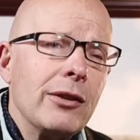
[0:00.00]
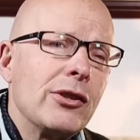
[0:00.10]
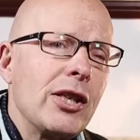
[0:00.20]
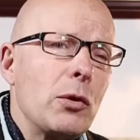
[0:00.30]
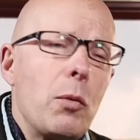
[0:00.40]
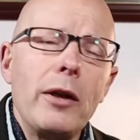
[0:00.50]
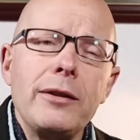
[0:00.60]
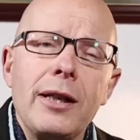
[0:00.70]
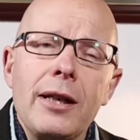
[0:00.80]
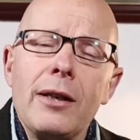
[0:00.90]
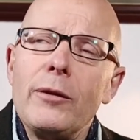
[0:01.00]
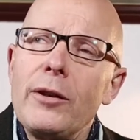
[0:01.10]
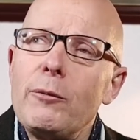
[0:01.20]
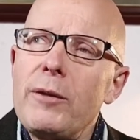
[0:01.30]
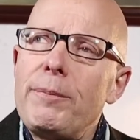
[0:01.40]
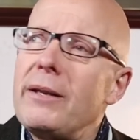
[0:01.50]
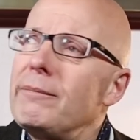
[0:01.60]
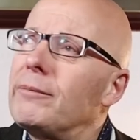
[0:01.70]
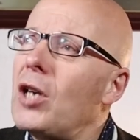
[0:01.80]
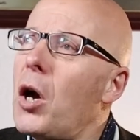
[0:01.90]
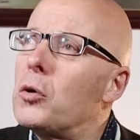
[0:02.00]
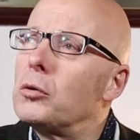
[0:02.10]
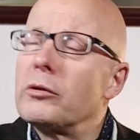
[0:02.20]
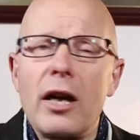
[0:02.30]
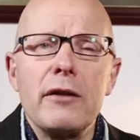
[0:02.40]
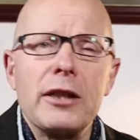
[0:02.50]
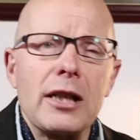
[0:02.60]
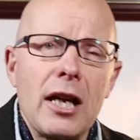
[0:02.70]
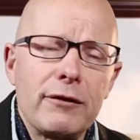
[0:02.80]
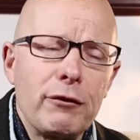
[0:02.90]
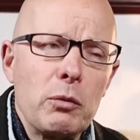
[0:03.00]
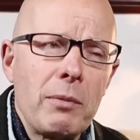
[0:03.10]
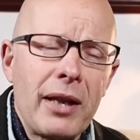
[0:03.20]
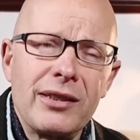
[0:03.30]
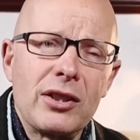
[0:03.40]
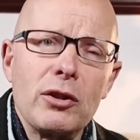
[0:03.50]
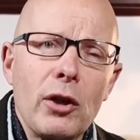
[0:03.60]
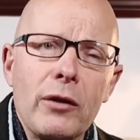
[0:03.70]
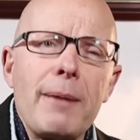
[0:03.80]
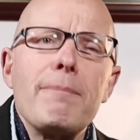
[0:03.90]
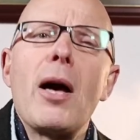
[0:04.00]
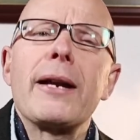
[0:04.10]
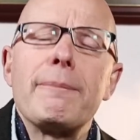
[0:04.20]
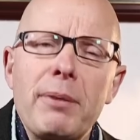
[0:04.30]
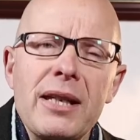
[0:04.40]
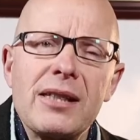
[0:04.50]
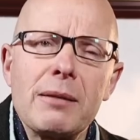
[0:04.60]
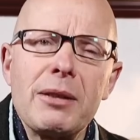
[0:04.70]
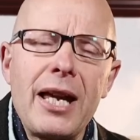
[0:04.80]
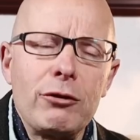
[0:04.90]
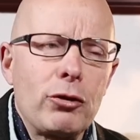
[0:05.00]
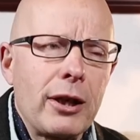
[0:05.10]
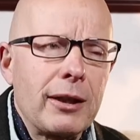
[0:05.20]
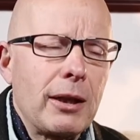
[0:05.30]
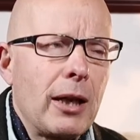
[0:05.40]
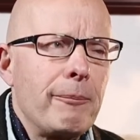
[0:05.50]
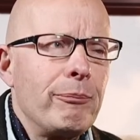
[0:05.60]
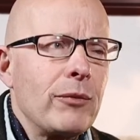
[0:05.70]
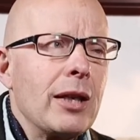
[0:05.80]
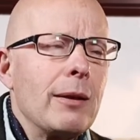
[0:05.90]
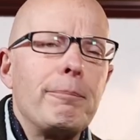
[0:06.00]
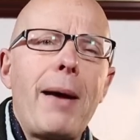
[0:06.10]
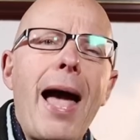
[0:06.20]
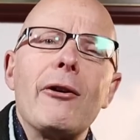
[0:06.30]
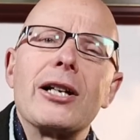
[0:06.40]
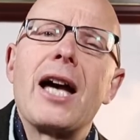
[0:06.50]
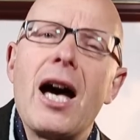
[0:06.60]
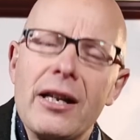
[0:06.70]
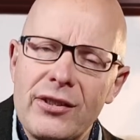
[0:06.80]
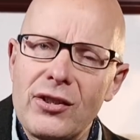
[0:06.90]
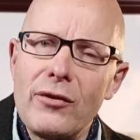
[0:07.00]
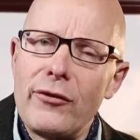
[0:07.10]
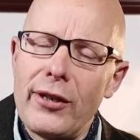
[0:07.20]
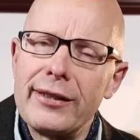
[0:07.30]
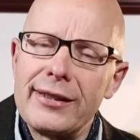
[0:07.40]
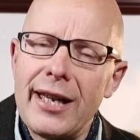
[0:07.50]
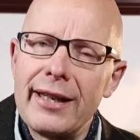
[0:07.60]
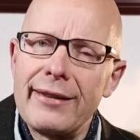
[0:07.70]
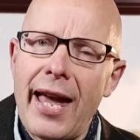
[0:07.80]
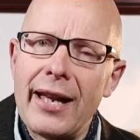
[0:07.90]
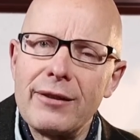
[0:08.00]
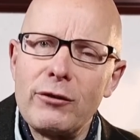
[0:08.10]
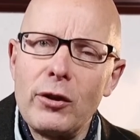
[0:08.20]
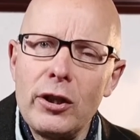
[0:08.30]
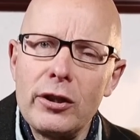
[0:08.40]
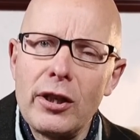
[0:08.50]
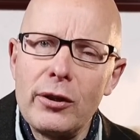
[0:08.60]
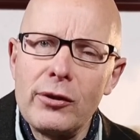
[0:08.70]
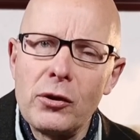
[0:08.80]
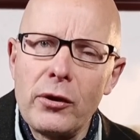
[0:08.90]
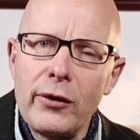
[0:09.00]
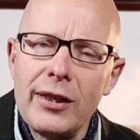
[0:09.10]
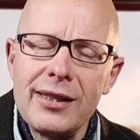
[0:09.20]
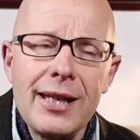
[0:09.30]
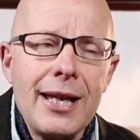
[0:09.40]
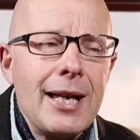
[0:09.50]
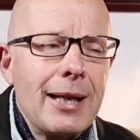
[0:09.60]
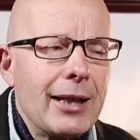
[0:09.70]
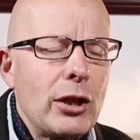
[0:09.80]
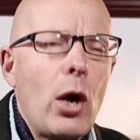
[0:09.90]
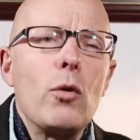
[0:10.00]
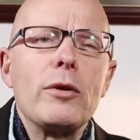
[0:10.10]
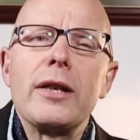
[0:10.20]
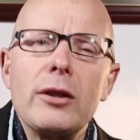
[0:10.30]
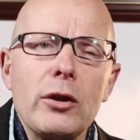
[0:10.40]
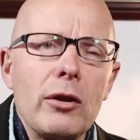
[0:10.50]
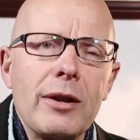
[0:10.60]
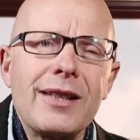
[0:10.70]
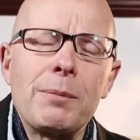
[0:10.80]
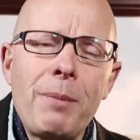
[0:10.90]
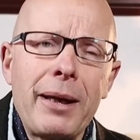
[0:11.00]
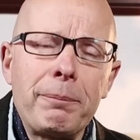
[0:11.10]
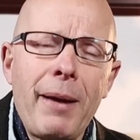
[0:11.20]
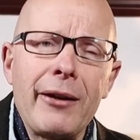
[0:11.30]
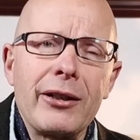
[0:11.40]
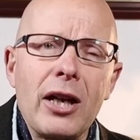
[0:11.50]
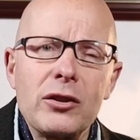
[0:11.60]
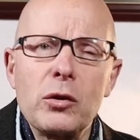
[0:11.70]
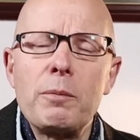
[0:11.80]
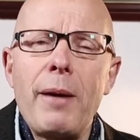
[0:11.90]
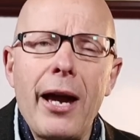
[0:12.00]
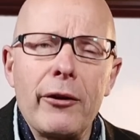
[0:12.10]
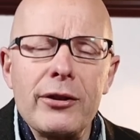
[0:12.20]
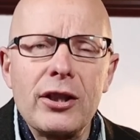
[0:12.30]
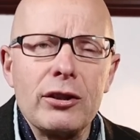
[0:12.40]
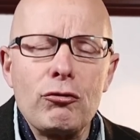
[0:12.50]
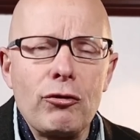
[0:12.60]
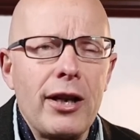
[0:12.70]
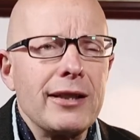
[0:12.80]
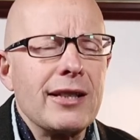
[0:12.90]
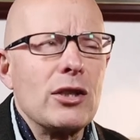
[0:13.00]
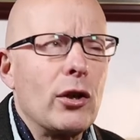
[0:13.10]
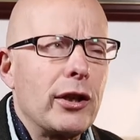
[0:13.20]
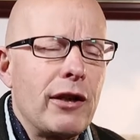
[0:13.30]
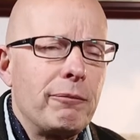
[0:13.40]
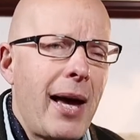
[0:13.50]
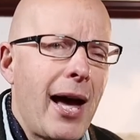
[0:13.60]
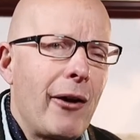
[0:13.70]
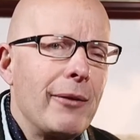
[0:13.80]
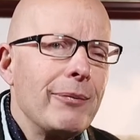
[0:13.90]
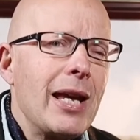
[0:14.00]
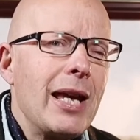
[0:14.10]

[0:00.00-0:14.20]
You see, the one that we've been told over the last few months, you know, there might be some electric um, power cuts and things like that. Have you heard those sort of things? Uh, oh, that, you know, expect power cuts or the power is going to drain, there's not enough power.